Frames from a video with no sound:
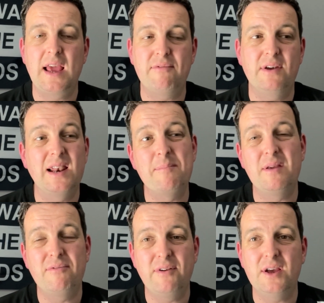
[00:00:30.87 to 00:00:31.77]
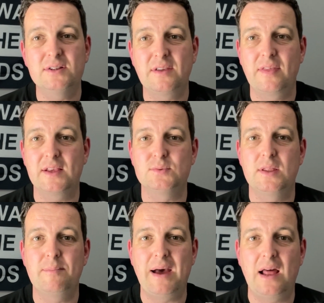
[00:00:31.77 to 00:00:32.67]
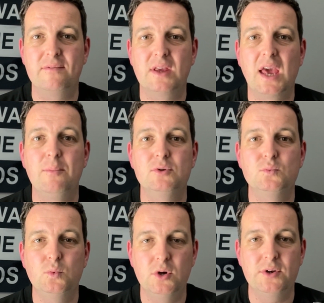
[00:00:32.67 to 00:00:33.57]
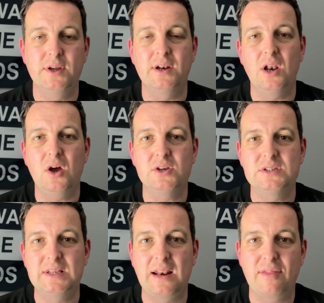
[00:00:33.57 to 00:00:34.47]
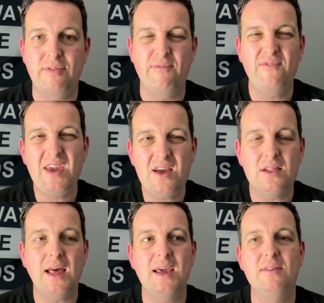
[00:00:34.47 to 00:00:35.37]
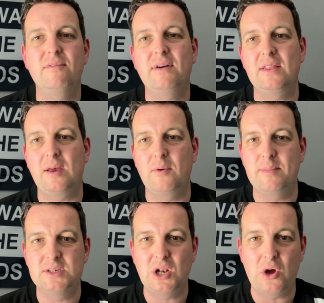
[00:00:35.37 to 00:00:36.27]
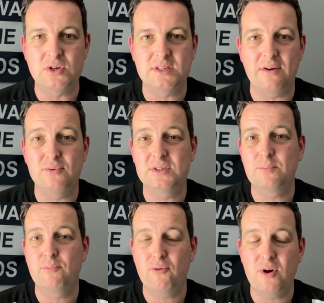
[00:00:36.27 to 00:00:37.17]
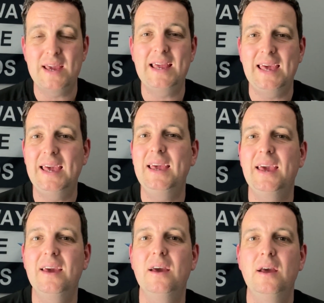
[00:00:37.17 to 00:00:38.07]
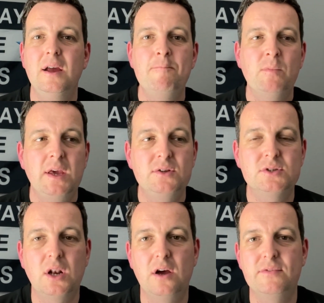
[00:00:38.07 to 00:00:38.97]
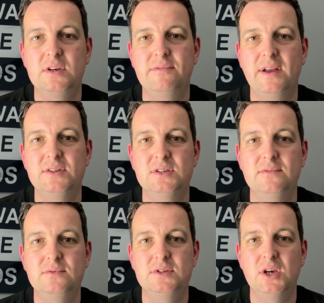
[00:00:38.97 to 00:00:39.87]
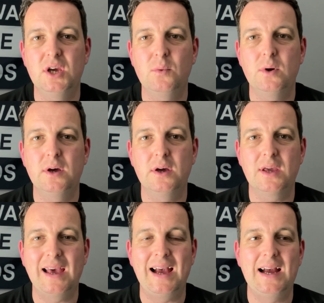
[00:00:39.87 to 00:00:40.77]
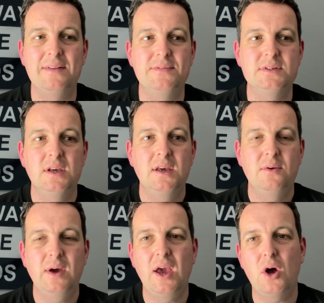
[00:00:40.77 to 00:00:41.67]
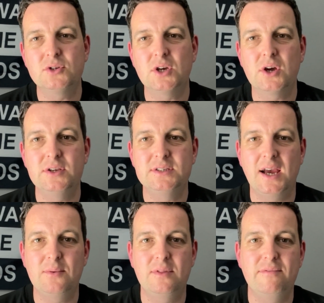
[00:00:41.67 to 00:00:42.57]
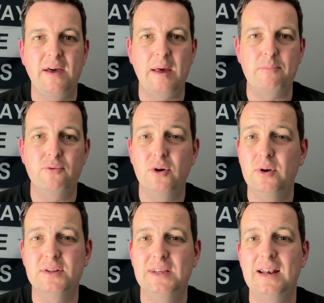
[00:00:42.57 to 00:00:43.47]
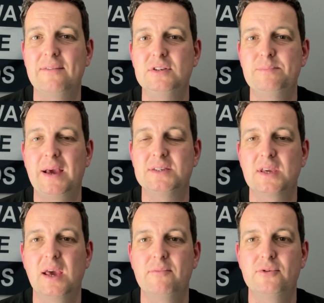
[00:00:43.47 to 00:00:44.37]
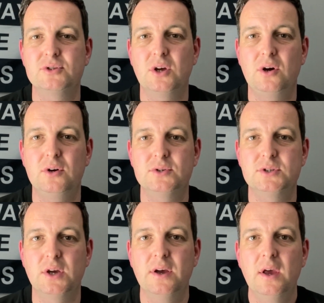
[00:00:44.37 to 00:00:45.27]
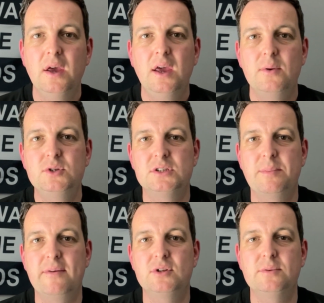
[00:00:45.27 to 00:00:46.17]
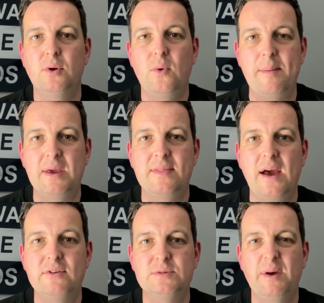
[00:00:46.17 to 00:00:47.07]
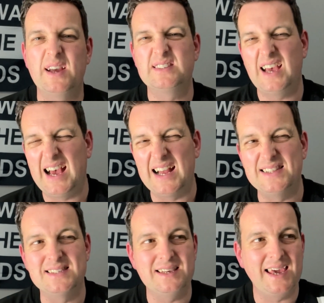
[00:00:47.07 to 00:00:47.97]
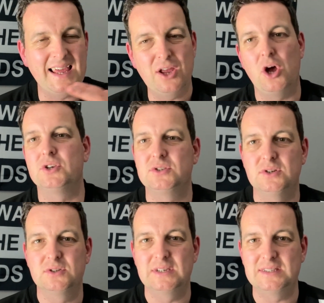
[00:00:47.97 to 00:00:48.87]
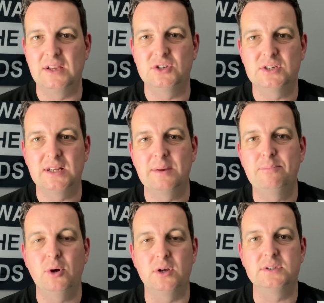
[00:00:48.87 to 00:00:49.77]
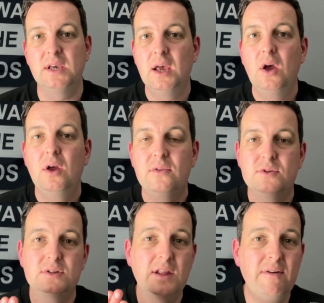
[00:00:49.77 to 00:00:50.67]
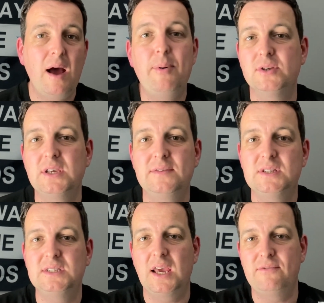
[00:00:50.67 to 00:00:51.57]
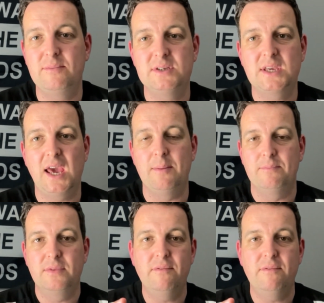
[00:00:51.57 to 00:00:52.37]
I feel in midfield, I think that's where the battle of the game was won and lost, and I feel like the fact that we missed Longstaff was pretty key here. He does a lot of the defensive dirty work, and it also coincided with the fact that Bruno didn't have his best game for us at all. So it was just a bit of a double whammy in that respect, and it cost us essentially. But there are positives to take from this game.